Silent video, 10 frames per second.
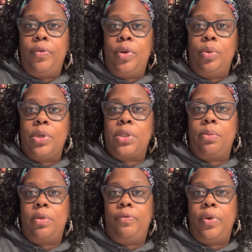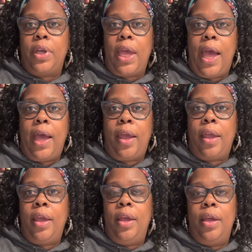you're doing something for a guy
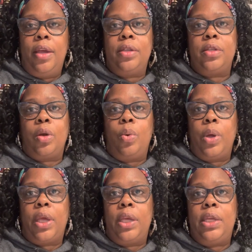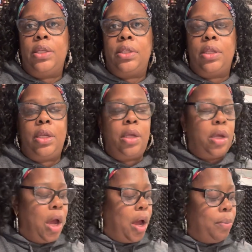it's a quick easy
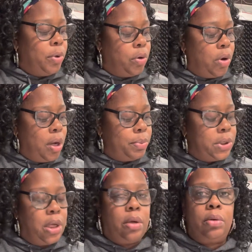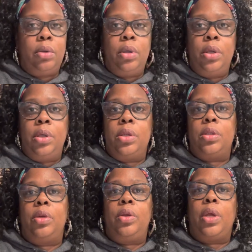um, little upsell
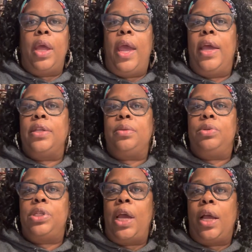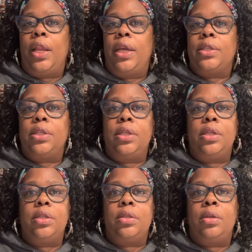so you can add some shot
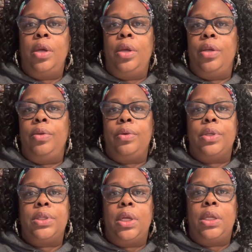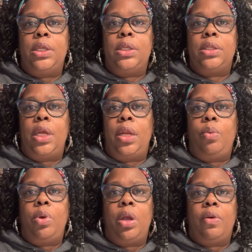glasses. You can sell these
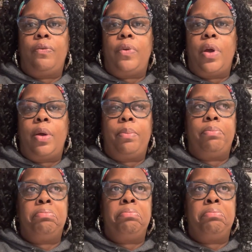anywhere from,